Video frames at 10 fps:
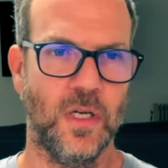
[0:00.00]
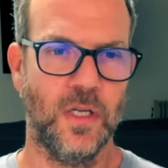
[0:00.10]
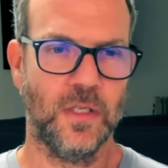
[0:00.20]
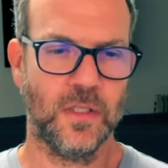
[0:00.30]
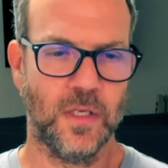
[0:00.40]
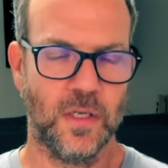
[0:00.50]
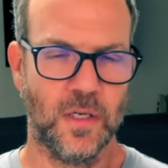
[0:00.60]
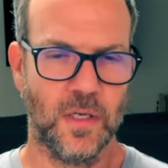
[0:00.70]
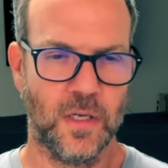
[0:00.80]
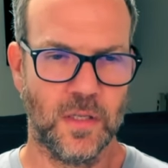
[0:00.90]
And
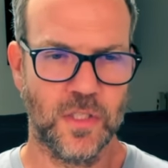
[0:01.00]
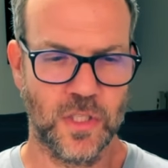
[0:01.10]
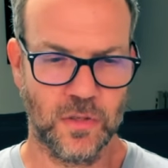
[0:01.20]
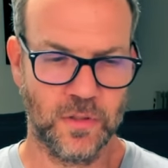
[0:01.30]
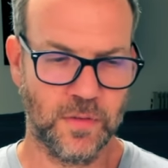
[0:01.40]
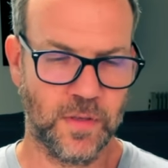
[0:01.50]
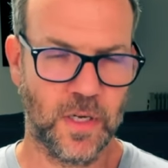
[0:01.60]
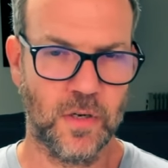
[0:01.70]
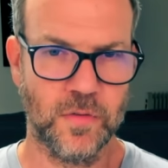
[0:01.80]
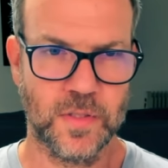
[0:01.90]
uh, I think generative
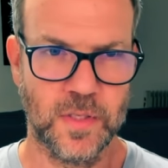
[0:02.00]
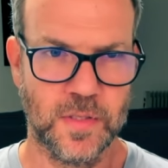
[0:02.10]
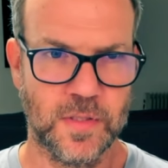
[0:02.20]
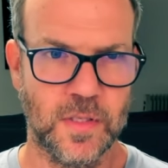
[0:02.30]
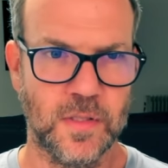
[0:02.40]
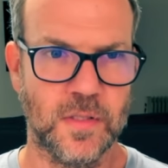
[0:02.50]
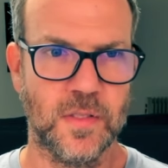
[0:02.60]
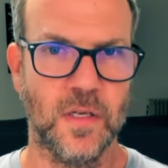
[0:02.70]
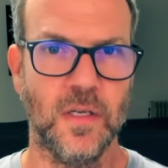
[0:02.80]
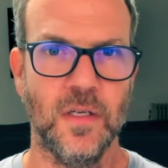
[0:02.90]
AI, obviously, since
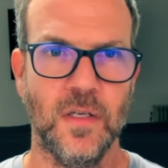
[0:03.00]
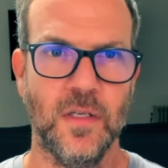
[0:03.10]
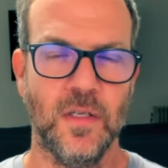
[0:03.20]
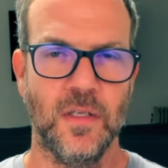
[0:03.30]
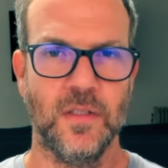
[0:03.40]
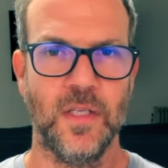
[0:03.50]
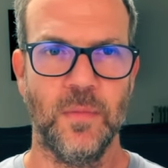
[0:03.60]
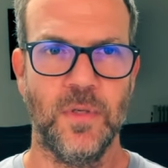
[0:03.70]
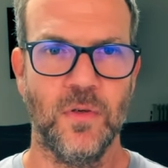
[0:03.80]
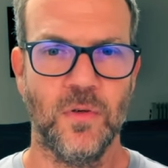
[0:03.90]
the
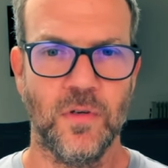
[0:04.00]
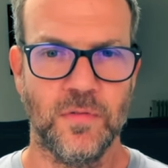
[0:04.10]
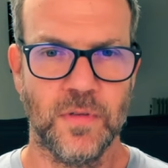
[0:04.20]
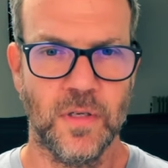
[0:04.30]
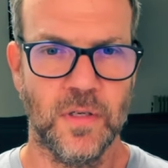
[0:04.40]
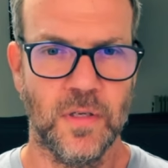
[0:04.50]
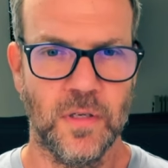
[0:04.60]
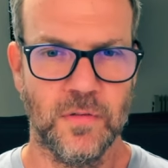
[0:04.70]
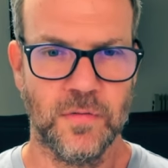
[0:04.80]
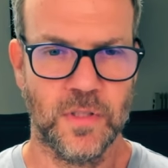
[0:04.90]
debut of, uh,
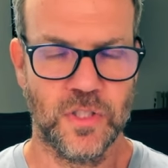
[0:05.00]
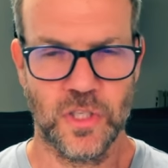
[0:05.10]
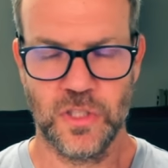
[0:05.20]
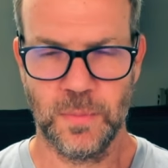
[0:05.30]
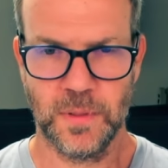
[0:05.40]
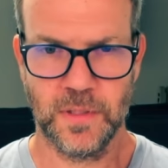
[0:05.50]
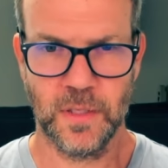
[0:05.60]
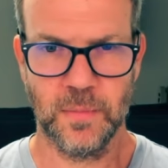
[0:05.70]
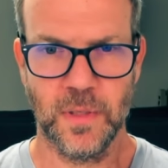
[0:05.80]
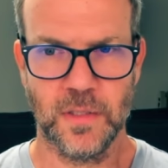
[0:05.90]
of uh,
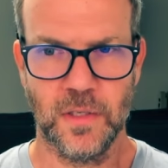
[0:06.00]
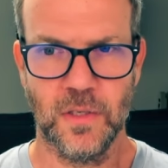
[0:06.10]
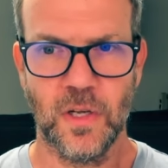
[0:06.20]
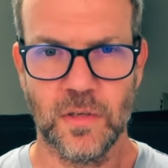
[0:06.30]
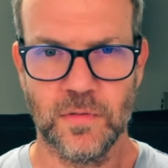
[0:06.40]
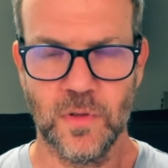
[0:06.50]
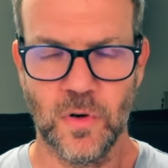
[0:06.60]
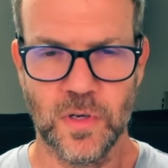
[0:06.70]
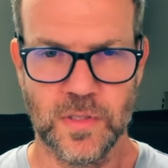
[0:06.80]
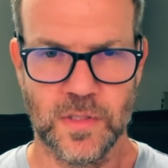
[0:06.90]
ChatGPT, made a lot of
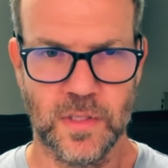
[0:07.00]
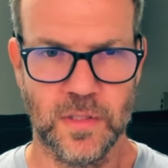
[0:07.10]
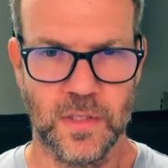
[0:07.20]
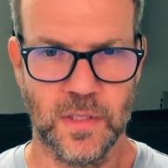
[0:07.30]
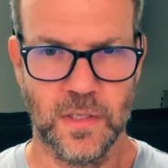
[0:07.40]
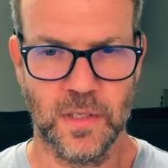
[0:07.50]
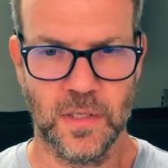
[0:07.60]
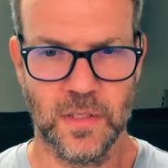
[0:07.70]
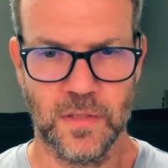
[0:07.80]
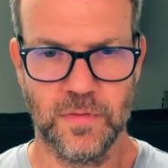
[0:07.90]
noise. And, uh,
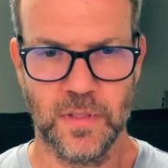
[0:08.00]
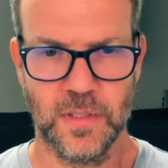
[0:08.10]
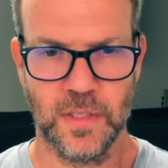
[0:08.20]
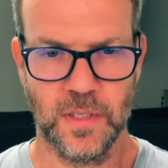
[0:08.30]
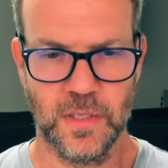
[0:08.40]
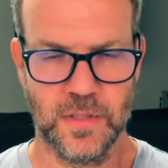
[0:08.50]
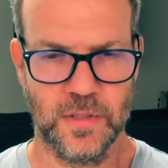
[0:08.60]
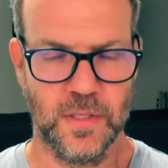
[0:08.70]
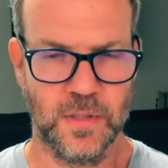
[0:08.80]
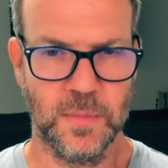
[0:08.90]
and definitely,
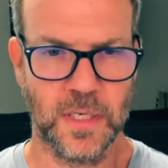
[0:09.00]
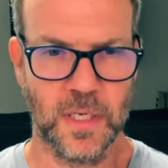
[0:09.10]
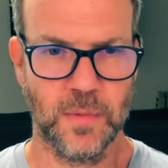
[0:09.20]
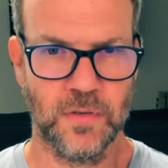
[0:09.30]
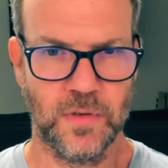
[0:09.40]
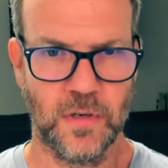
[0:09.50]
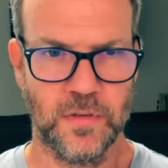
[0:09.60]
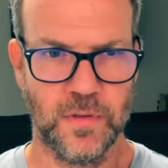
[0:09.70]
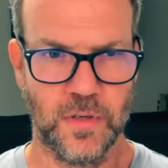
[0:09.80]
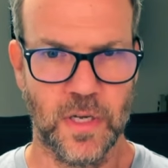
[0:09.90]
it's, it's becoming very,
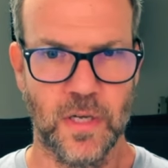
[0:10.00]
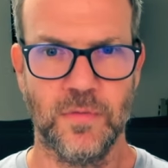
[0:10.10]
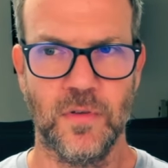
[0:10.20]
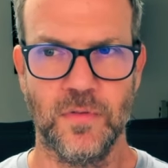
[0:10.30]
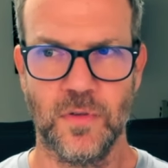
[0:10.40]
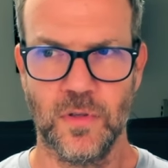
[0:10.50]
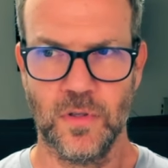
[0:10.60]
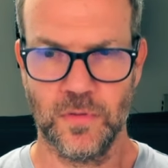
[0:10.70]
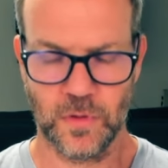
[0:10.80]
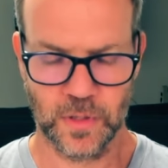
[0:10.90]
very helpful for,
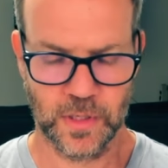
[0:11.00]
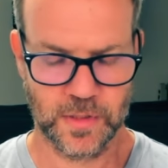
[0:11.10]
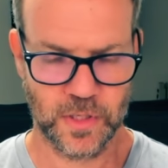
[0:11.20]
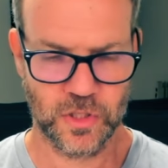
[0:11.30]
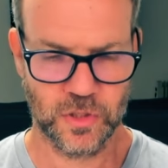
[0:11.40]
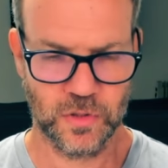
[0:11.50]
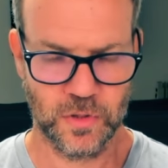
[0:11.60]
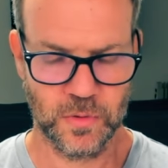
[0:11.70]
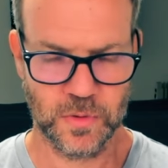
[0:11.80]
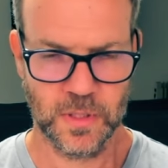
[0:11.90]
for organization to
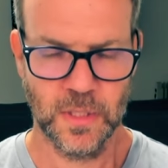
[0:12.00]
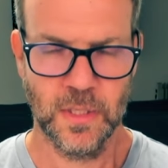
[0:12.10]
use.